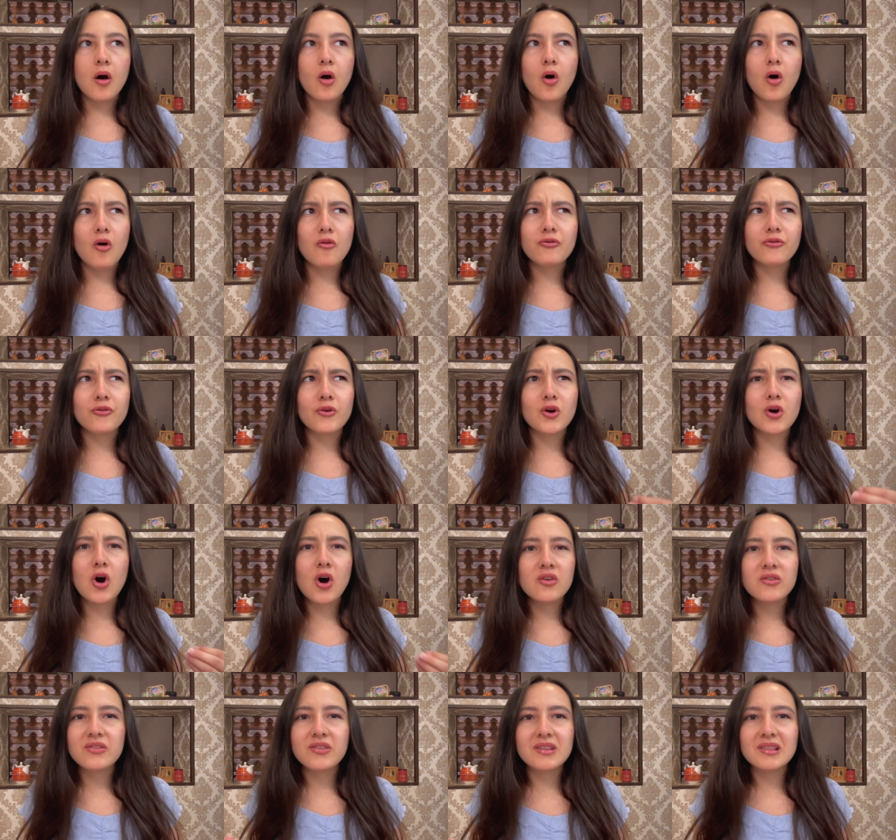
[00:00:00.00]
of
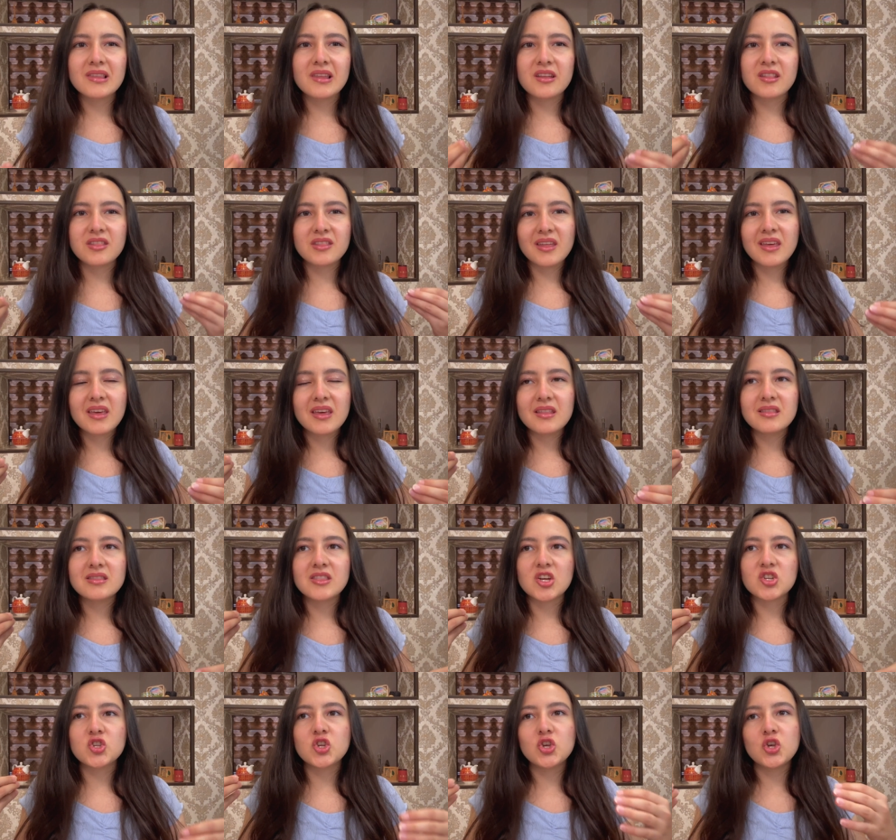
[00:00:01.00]
constantly thinking
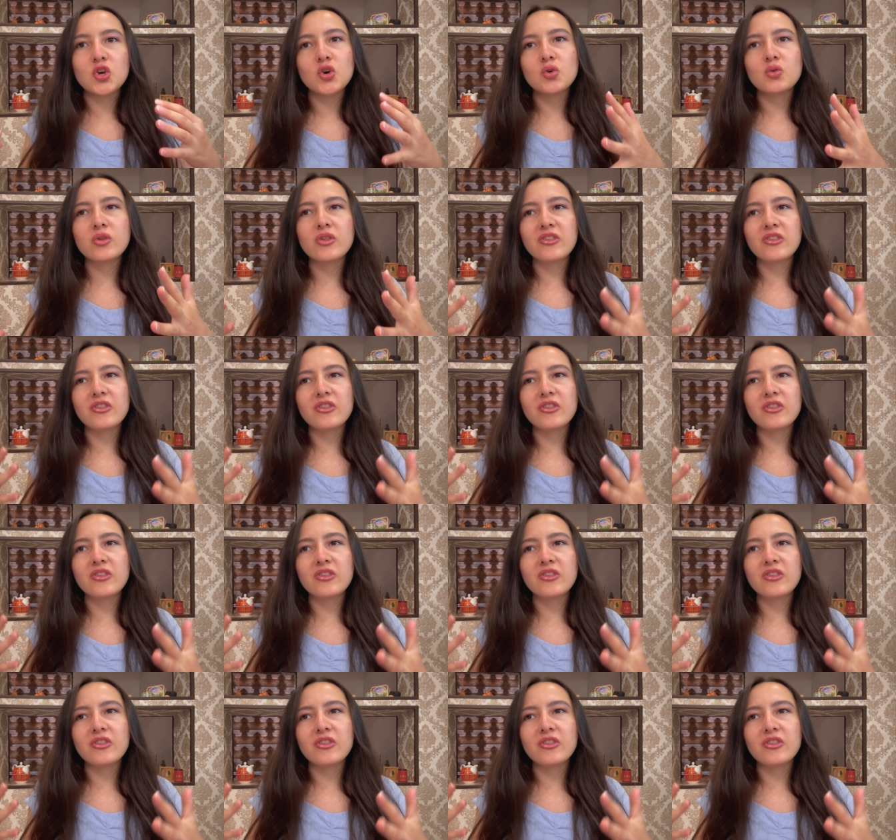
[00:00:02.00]
that you